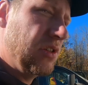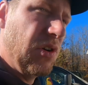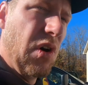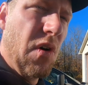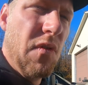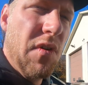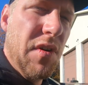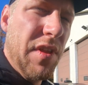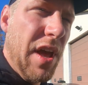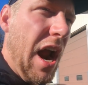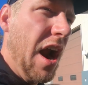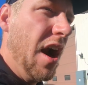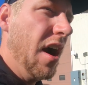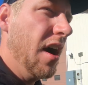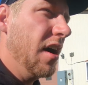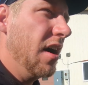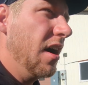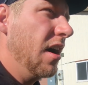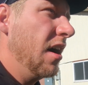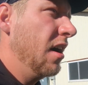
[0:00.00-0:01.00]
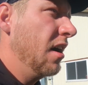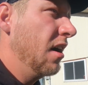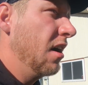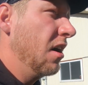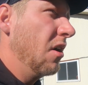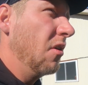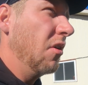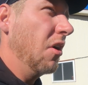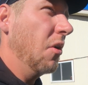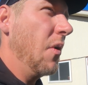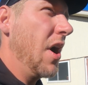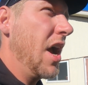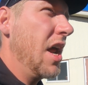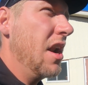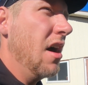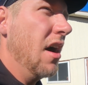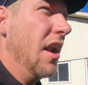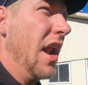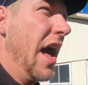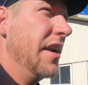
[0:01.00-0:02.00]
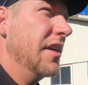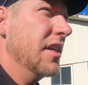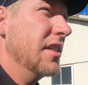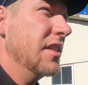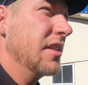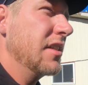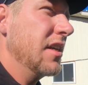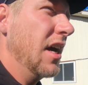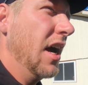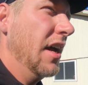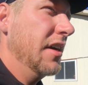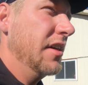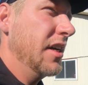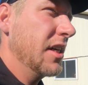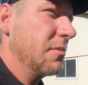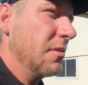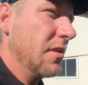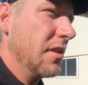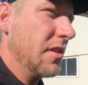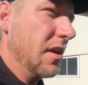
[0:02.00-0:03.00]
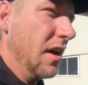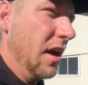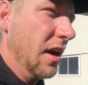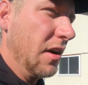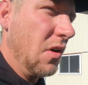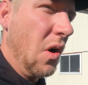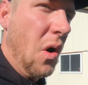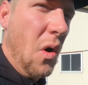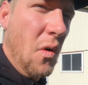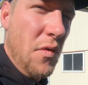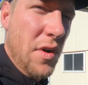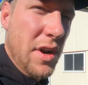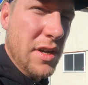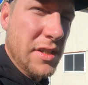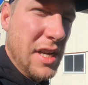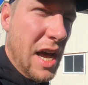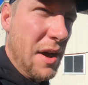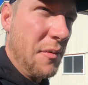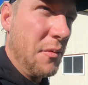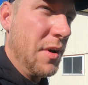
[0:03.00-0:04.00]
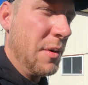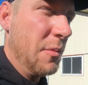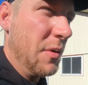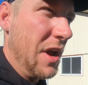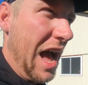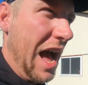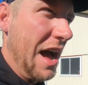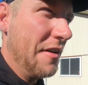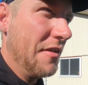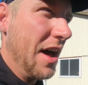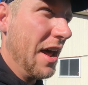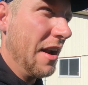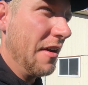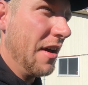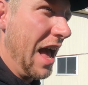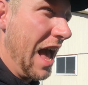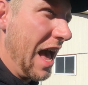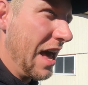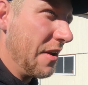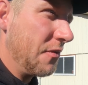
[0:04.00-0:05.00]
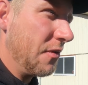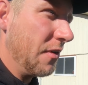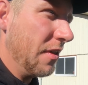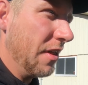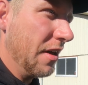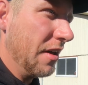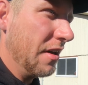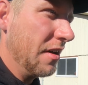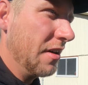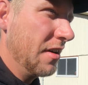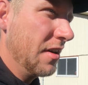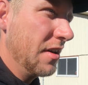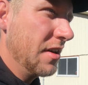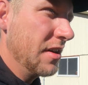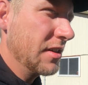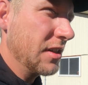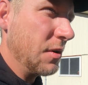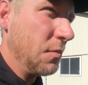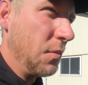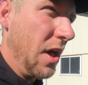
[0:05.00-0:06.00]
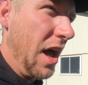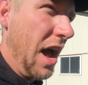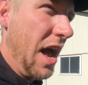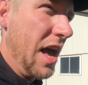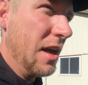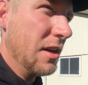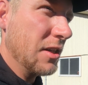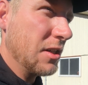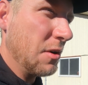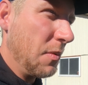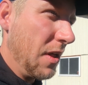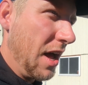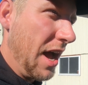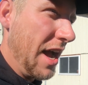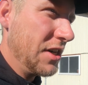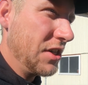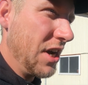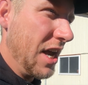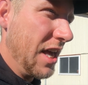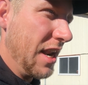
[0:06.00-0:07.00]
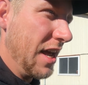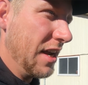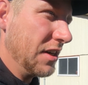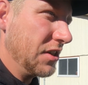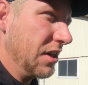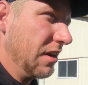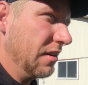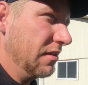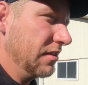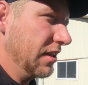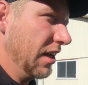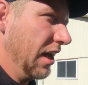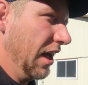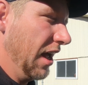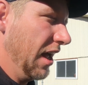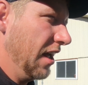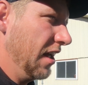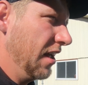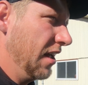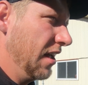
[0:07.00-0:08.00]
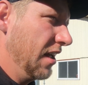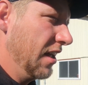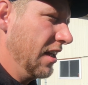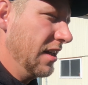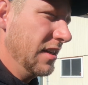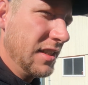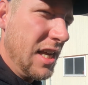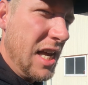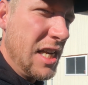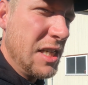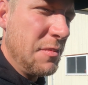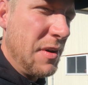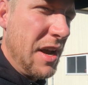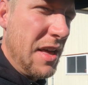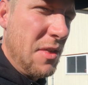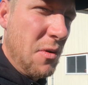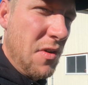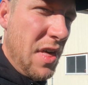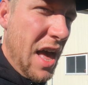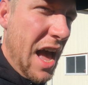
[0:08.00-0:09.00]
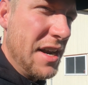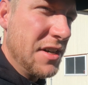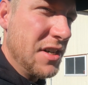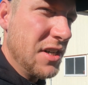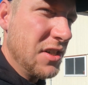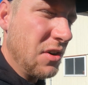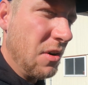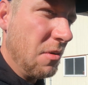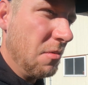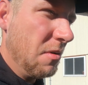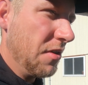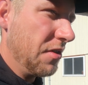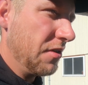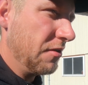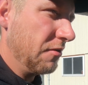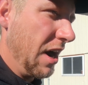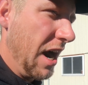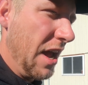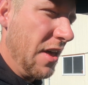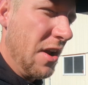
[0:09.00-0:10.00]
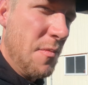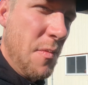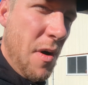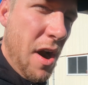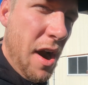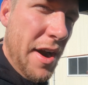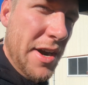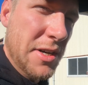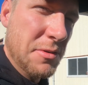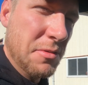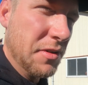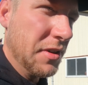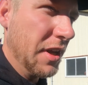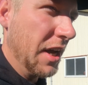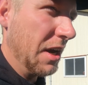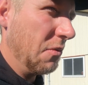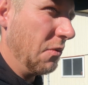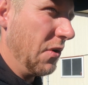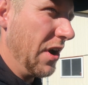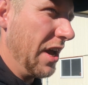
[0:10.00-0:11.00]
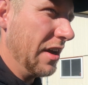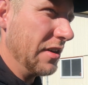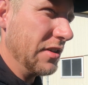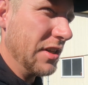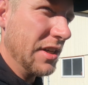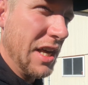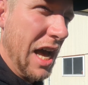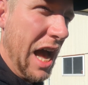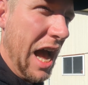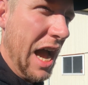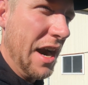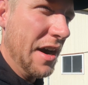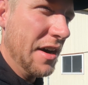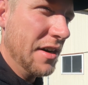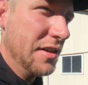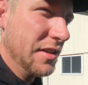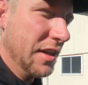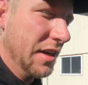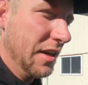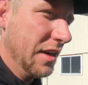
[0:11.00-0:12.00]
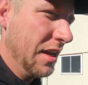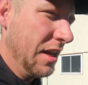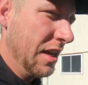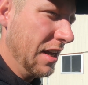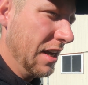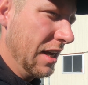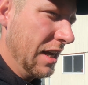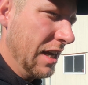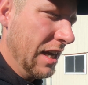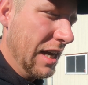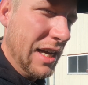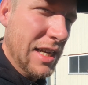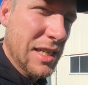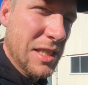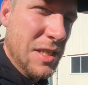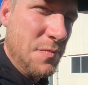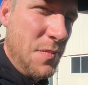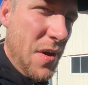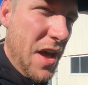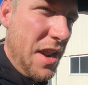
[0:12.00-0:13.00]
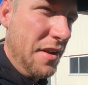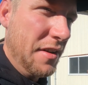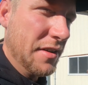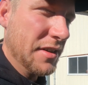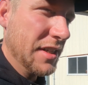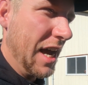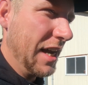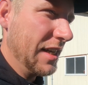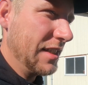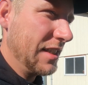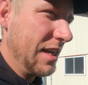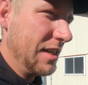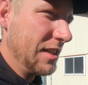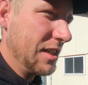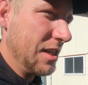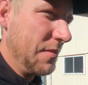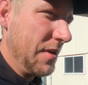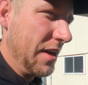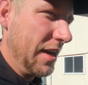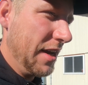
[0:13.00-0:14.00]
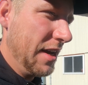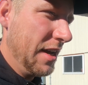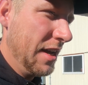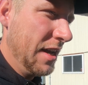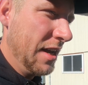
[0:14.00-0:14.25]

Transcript: over there, we're waiting on engines. Just with COVID and stuff, we have had a handful of supply chain issues. Seems to be either with engines or with trailer parts, with like wheels and tires and spindles. That seems to be